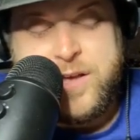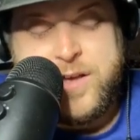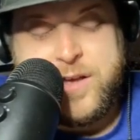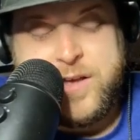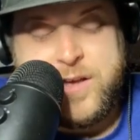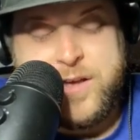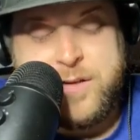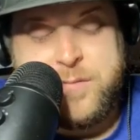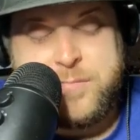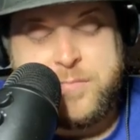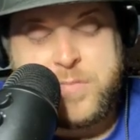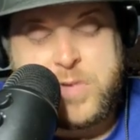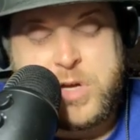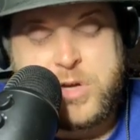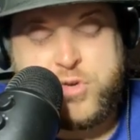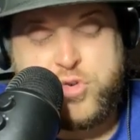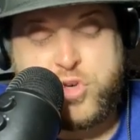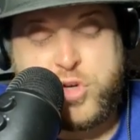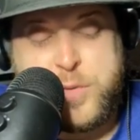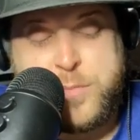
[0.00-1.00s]

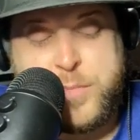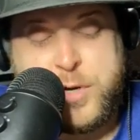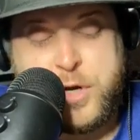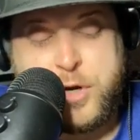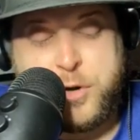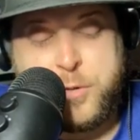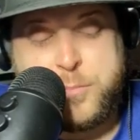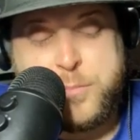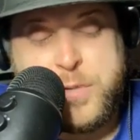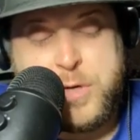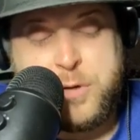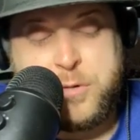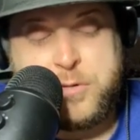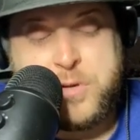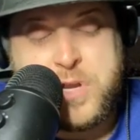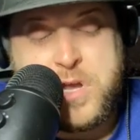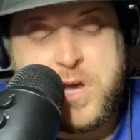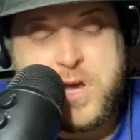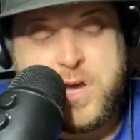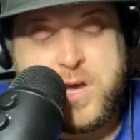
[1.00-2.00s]
contributor Bill
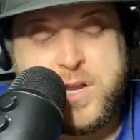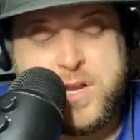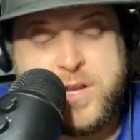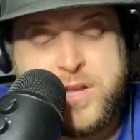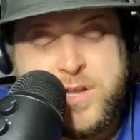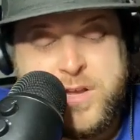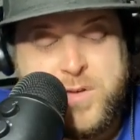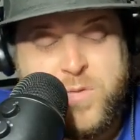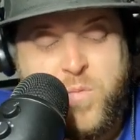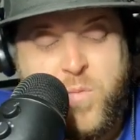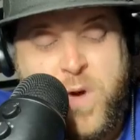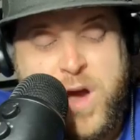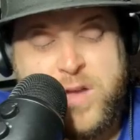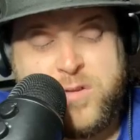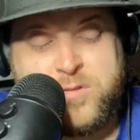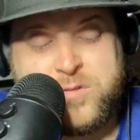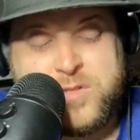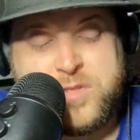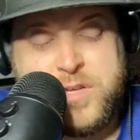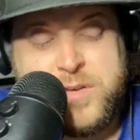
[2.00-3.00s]
Nunn, wide
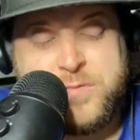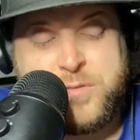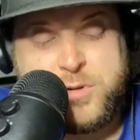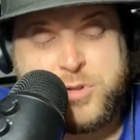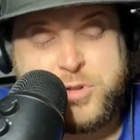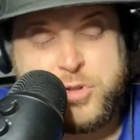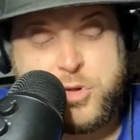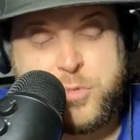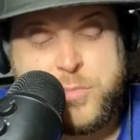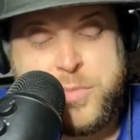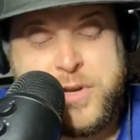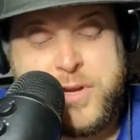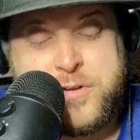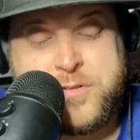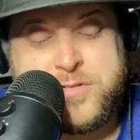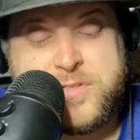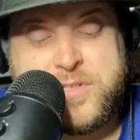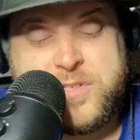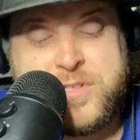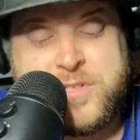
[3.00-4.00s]
receiver Drew
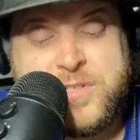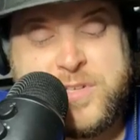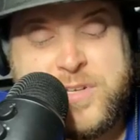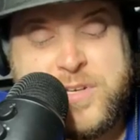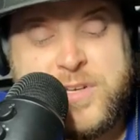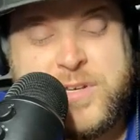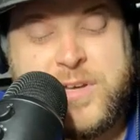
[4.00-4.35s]
Pearson,